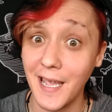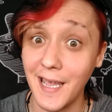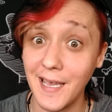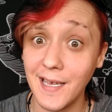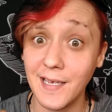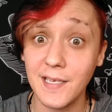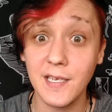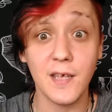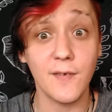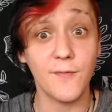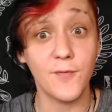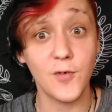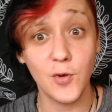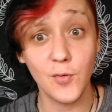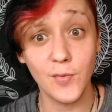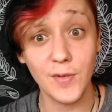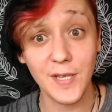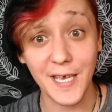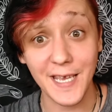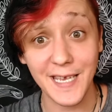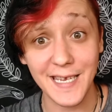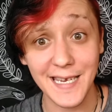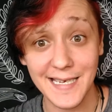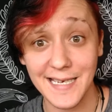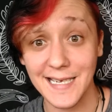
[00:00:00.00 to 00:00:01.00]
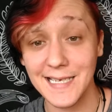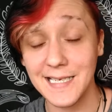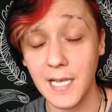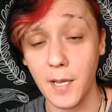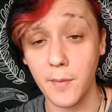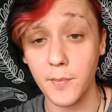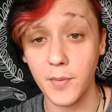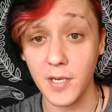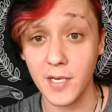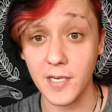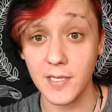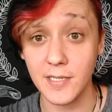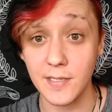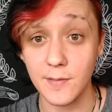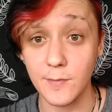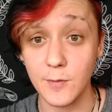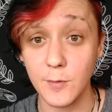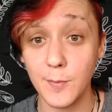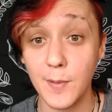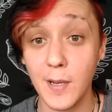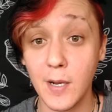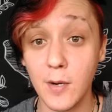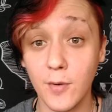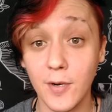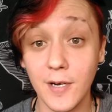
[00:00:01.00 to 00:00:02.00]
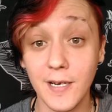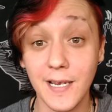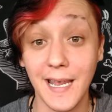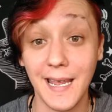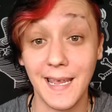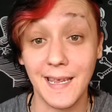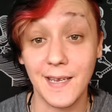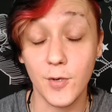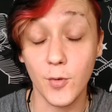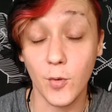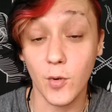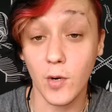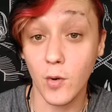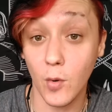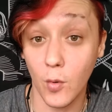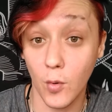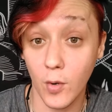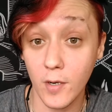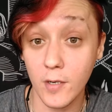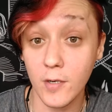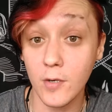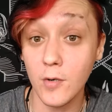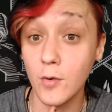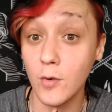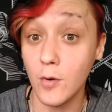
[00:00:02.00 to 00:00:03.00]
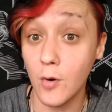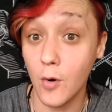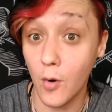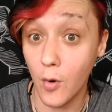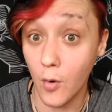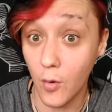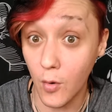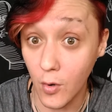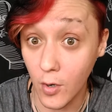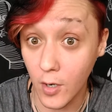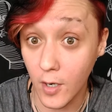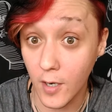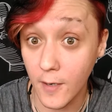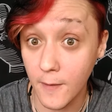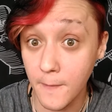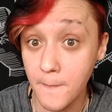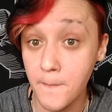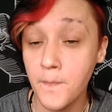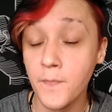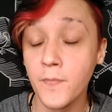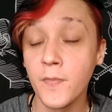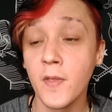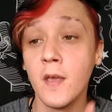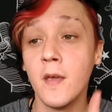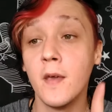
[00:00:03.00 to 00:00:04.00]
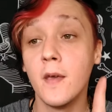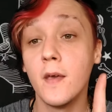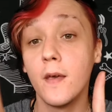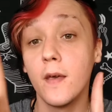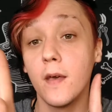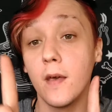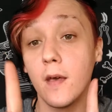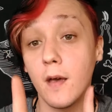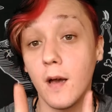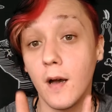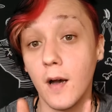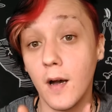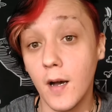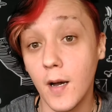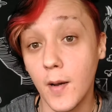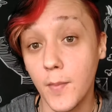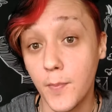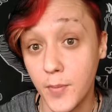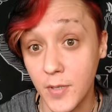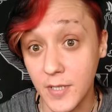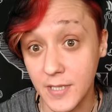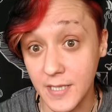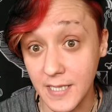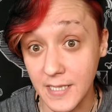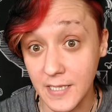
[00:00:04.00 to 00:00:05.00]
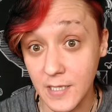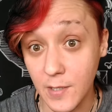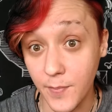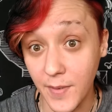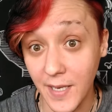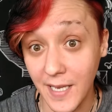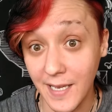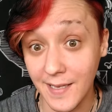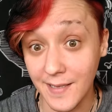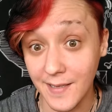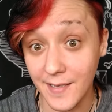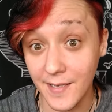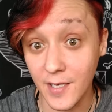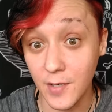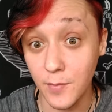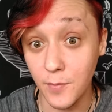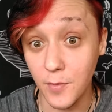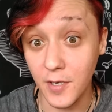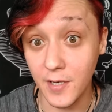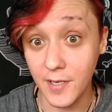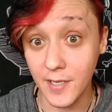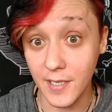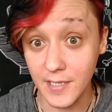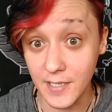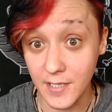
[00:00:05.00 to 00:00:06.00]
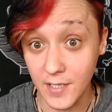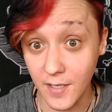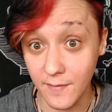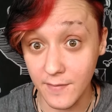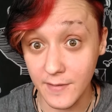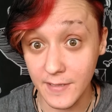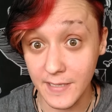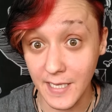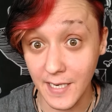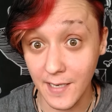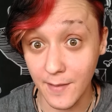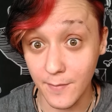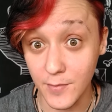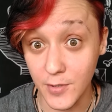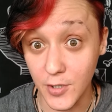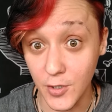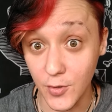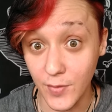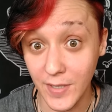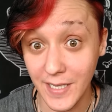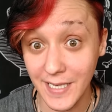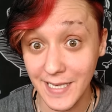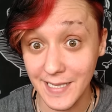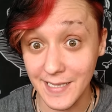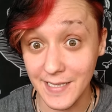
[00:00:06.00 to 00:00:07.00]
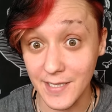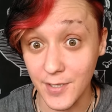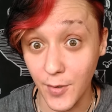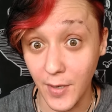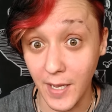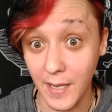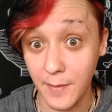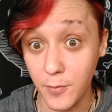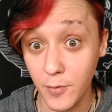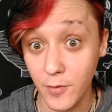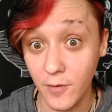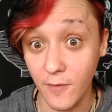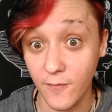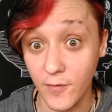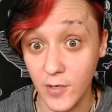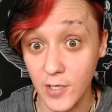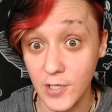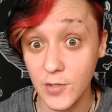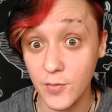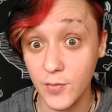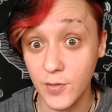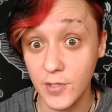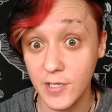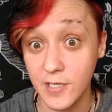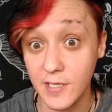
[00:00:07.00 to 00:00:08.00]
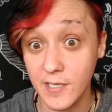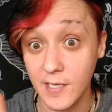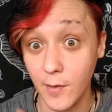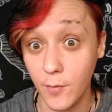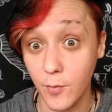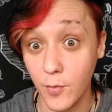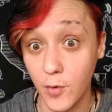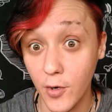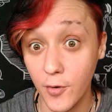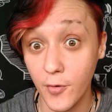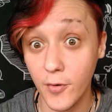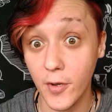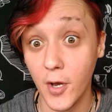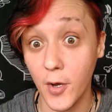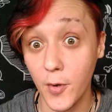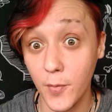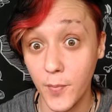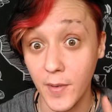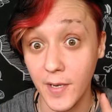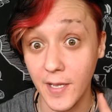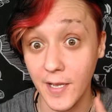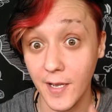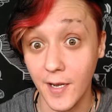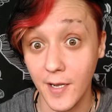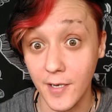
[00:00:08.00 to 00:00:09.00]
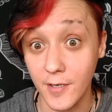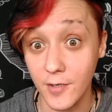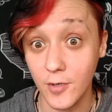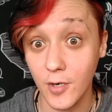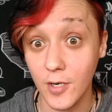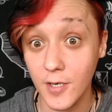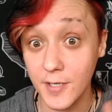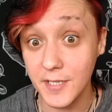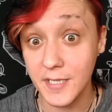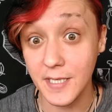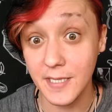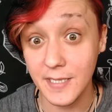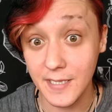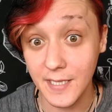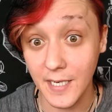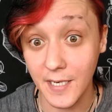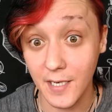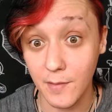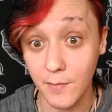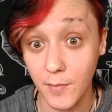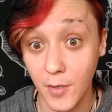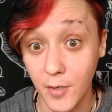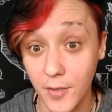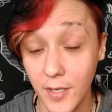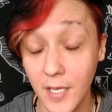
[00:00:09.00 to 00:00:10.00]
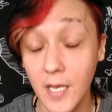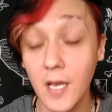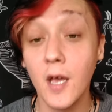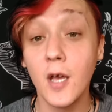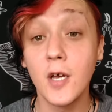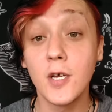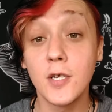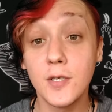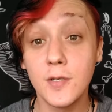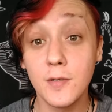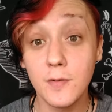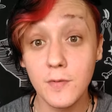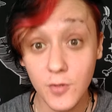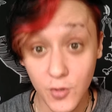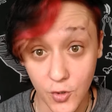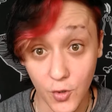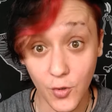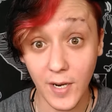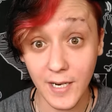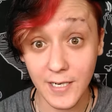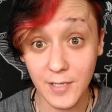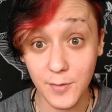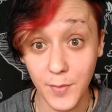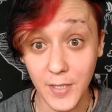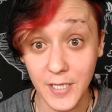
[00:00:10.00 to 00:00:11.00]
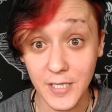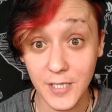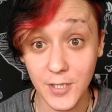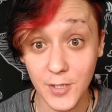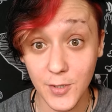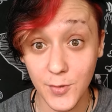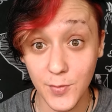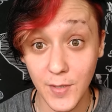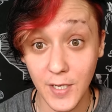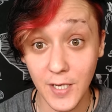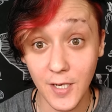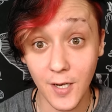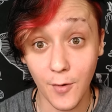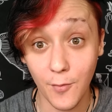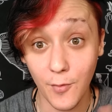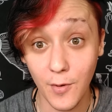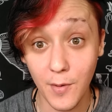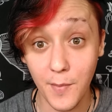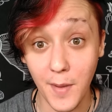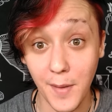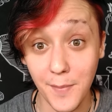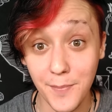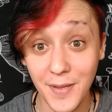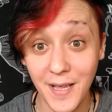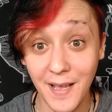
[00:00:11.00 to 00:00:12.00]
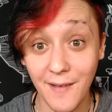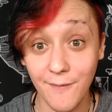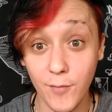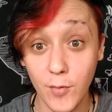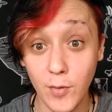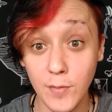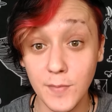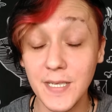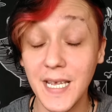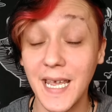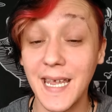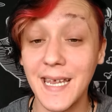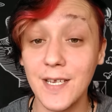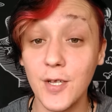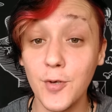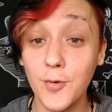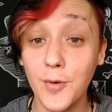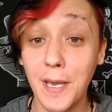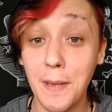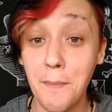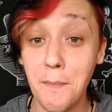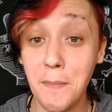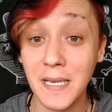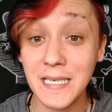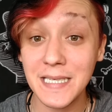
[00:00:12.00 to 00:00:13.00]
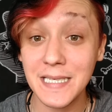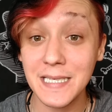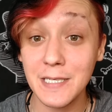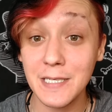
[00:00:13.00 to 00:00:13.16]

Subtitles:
And if you would like any type of custom spell work and or oracle, or participate in the community service that I'm doing until April the 1st, which is a road opening uncrossing ceremony, direct message me on one of my platforms, and you can